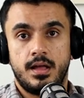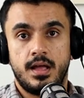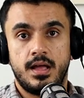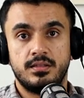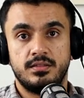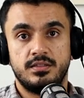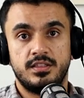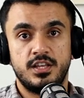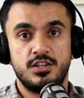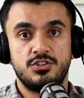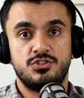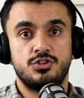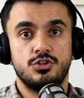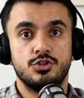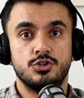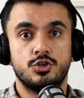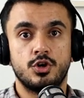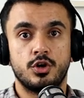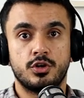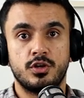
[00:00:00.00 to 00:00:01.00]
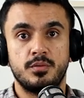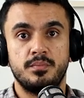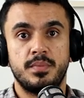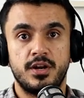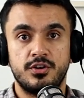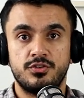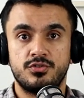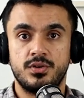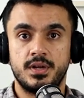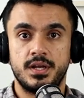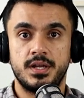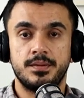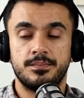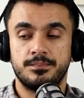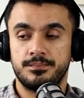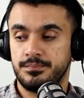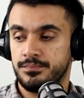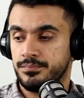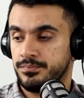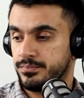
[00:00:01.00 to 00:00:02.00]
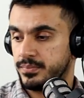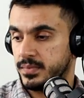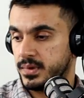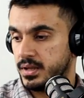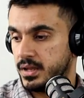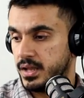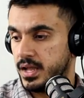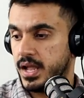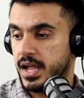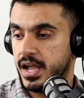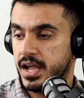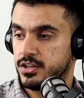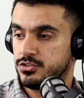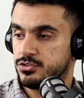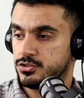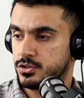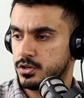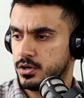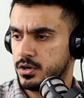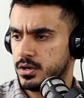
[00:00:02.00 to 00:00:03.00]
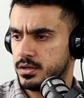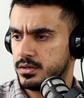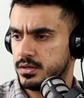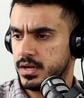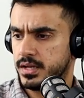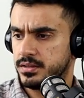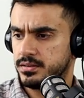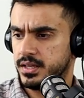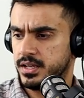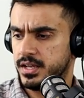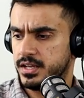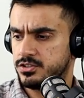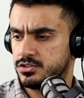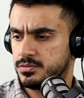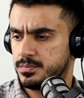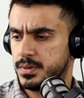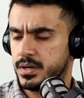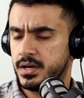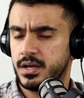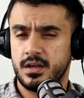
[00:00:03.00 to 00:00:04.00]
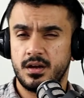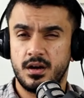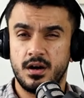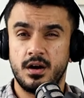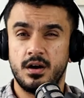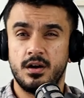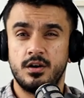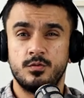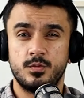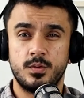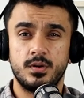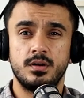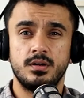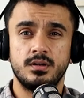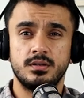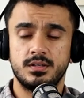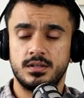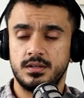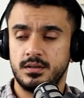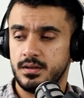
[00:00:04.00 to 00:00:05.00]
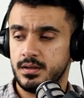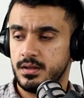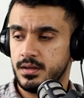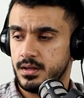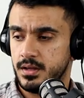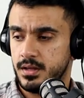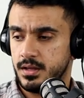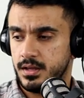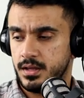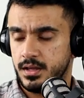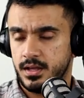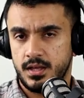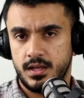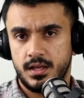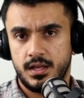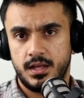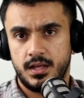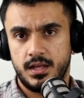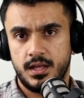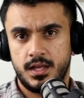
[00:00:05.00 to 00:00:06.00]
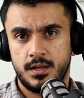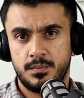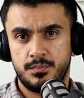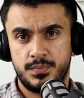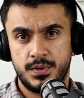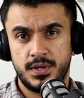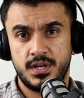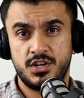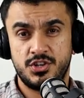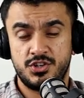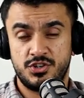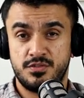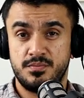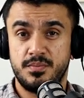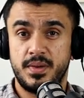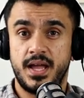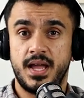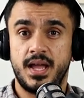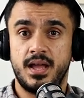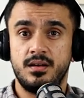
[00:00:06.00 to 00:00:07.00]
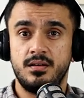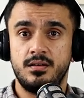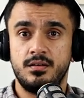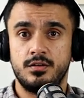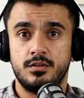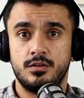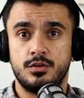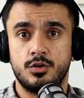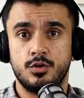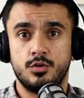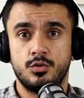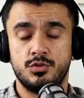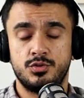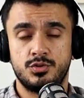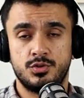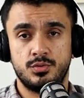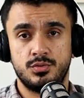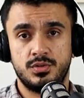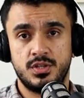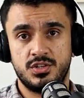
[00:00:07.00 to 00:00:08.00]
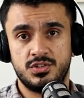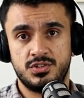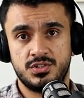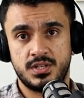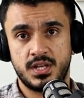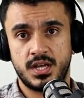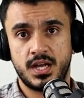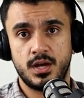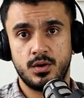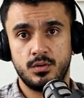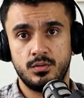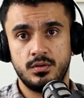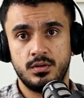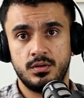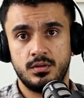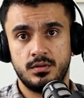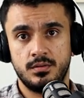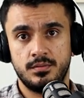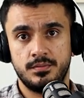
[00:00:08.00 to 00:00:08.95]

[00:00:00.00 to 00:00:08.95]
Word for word: And this documentary has got, I think it's by Our World. A British man goes to this town